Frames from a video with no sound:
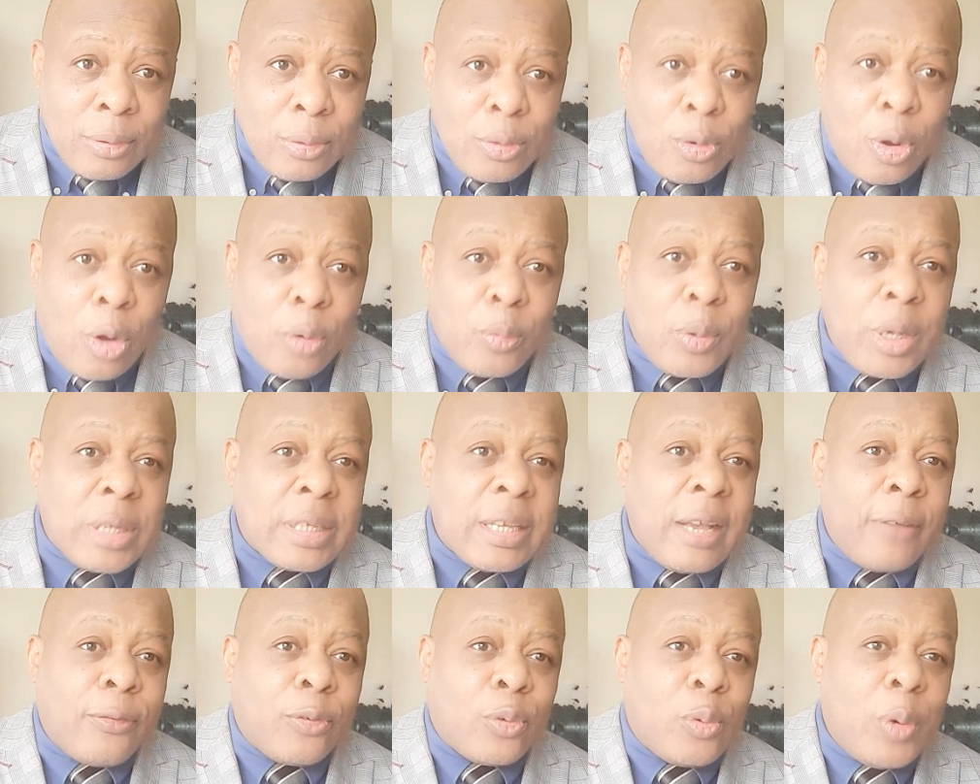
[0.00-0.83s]

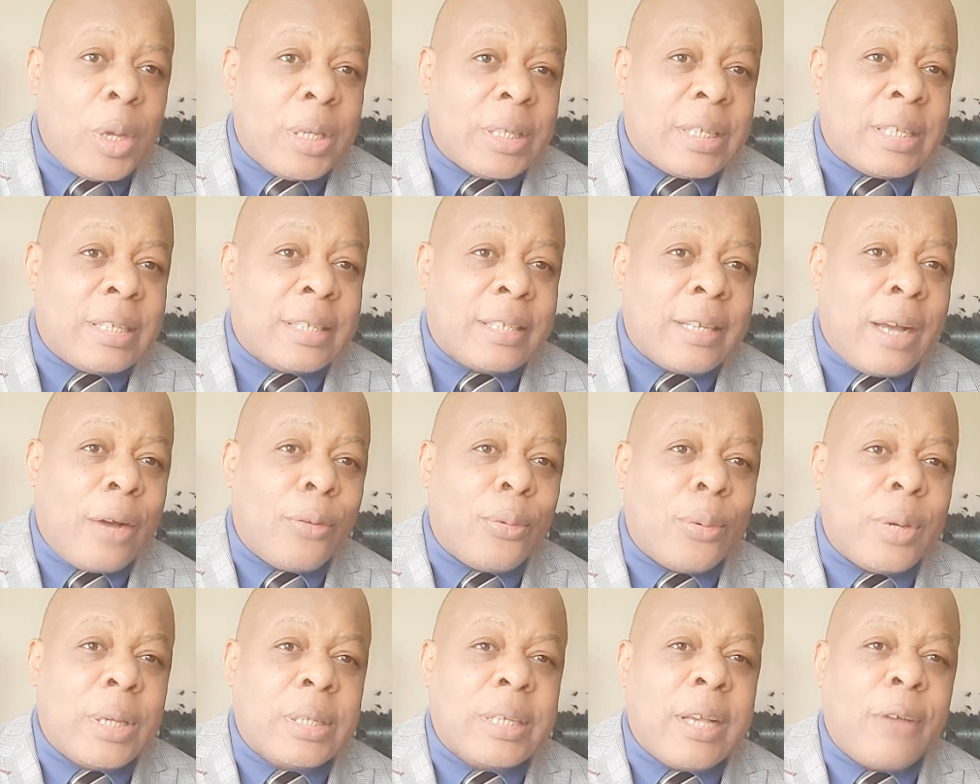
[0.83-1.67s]
Northwest have 20,
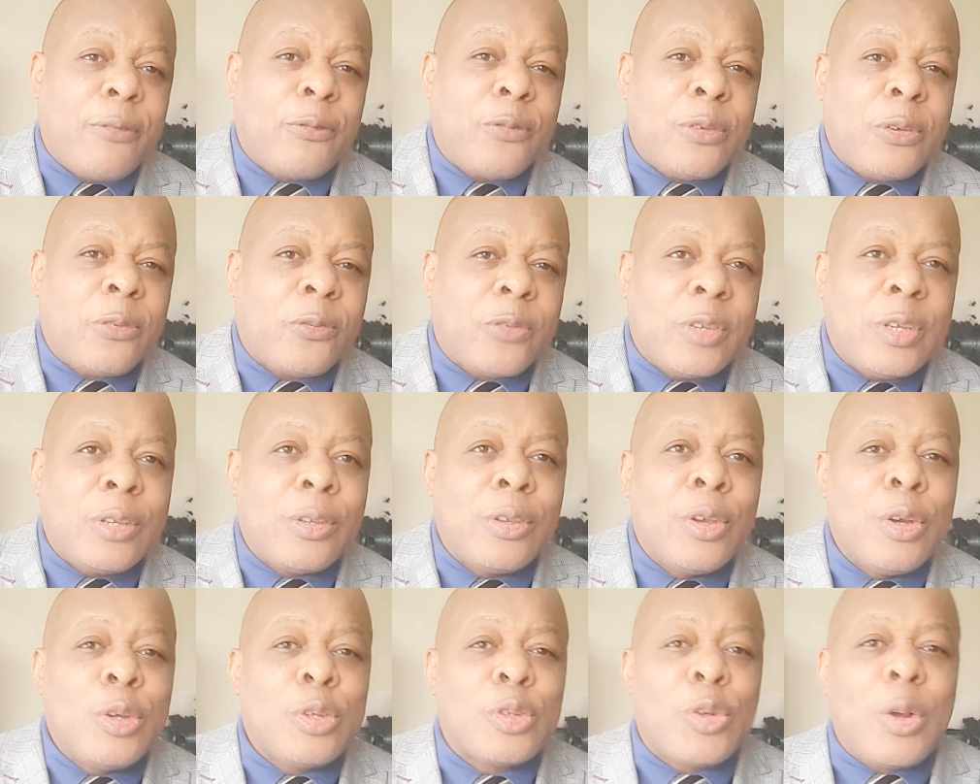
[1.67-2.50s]
Southwest have
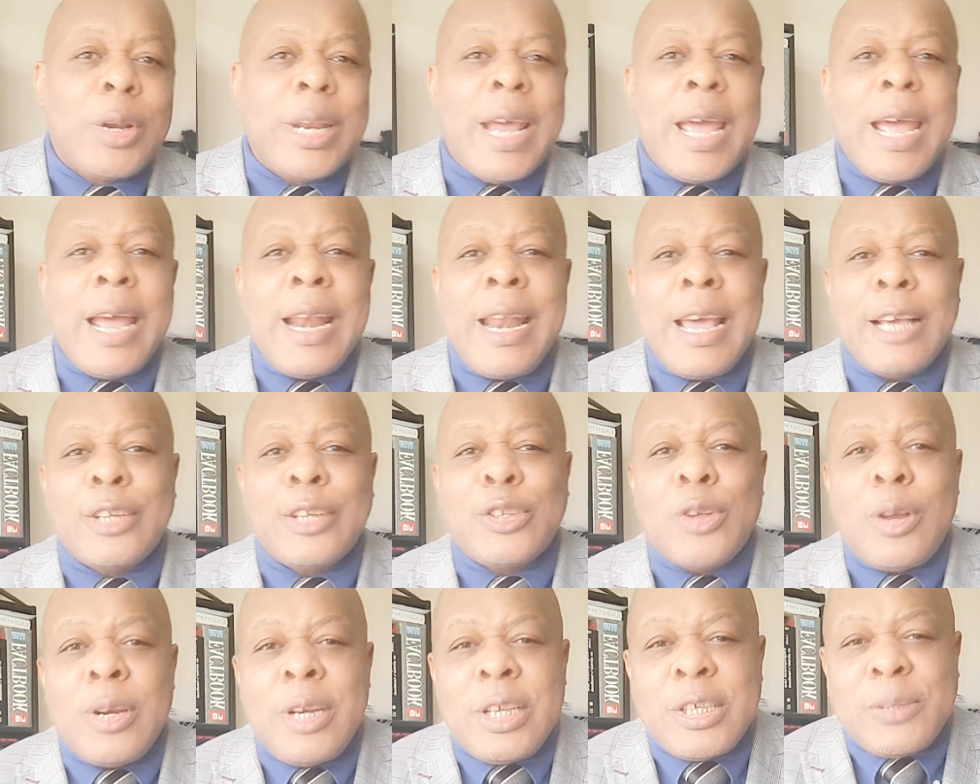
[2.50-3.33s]
15. So the
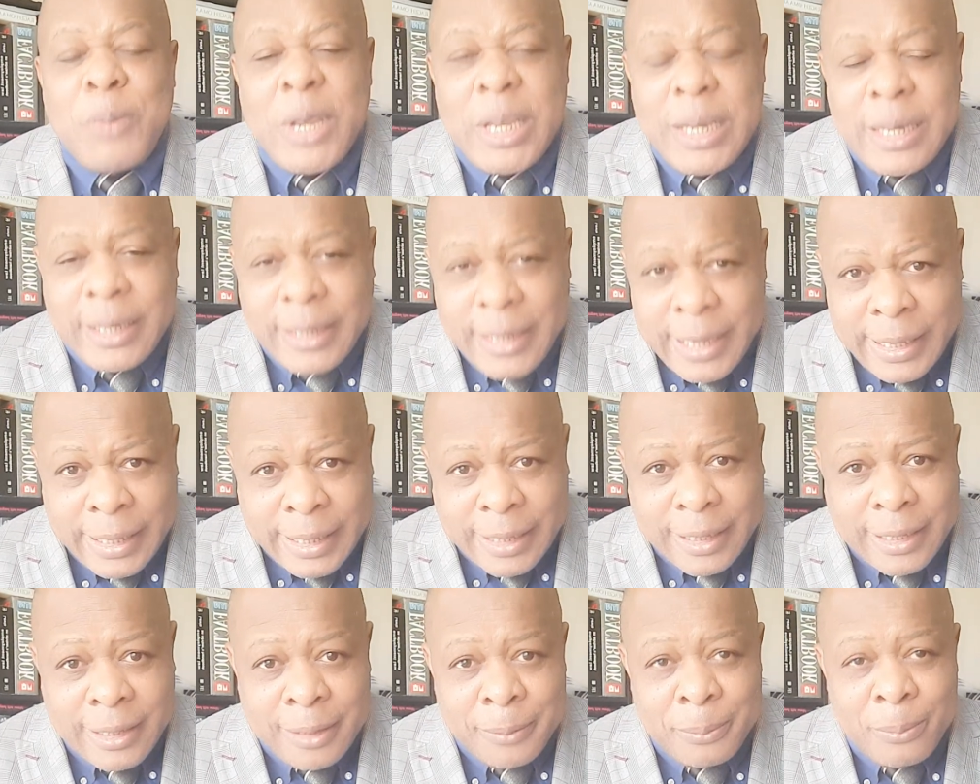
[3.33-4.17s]
election is being
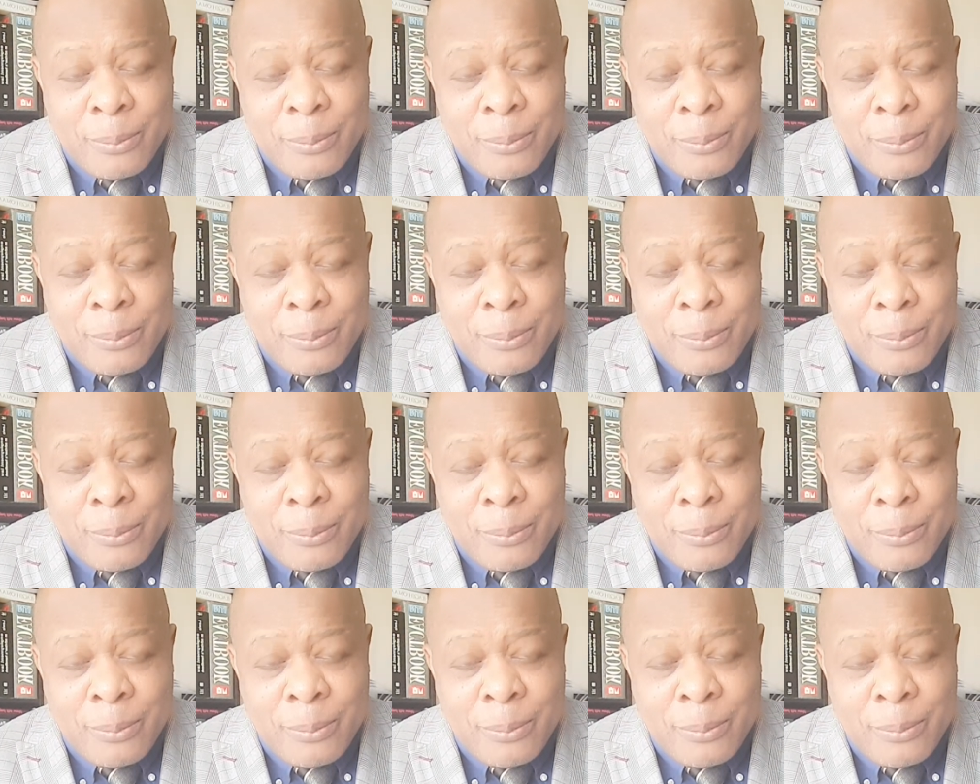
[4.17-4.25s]
rigged.